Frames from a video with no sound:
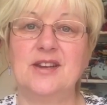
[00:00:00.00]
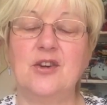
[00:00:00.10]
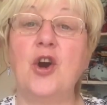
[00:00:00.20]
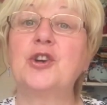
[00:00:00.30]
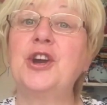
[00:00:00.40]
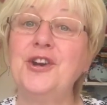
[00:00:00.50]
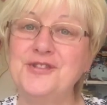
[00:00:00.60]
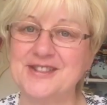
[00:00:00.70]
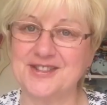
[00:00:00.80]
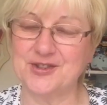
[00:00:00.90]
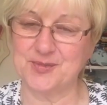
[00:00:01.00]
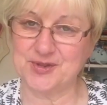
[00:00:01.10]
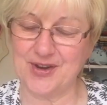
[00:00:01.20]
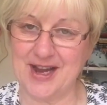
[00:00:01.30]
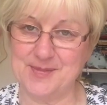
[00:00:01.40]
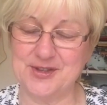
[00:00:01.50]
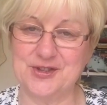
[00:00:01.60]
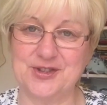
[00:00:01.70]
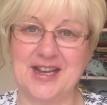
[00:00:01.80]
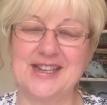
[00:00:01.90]
or current subscribers
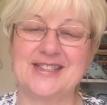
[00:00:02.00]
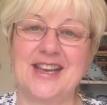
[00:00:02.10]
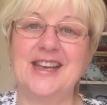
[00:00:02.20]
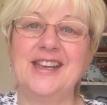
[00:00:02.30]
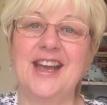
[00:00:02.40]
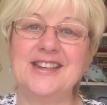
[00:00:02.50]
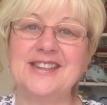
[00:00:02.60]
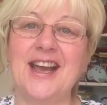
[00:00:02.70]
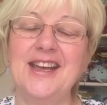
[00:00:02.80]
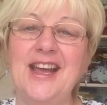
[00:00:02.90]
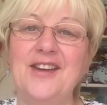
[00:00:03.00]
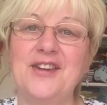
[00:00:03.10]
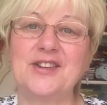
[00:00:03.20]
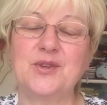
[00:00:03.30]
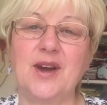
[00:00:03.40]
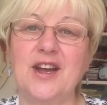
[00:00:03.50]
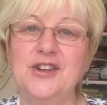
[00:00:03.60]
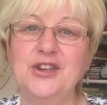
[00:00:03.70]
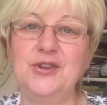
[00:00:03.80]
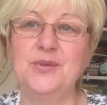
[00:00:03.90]
should I say, and I have had quite a
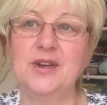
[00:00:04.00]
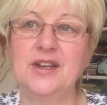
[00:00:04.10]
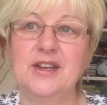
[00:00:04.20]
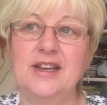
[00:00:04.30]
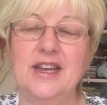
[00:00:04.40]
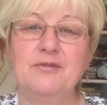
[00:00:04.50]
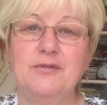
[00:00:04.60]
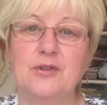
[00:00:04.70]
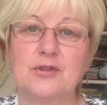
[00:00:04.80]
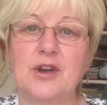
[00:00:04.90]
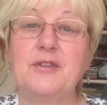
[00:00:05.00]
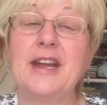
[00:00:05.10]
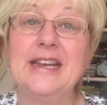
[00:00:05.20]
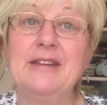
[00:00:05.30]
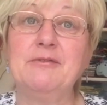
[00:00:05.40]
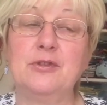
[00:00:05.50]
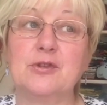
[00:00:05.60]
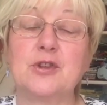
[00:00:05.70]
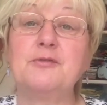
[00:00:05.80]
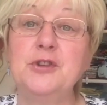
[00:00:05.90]
new
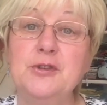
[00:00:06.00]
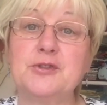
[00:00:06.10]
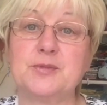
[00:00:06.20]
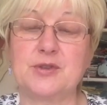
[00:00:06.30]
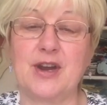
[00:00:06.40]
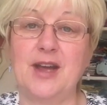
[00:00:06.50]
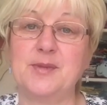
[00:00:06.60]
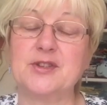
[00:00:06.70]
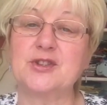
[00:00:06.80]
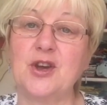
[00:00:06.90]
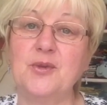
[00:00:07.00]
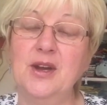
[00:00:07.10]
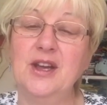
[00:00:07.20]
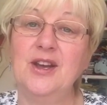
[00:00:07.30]
influx of new subscribers, so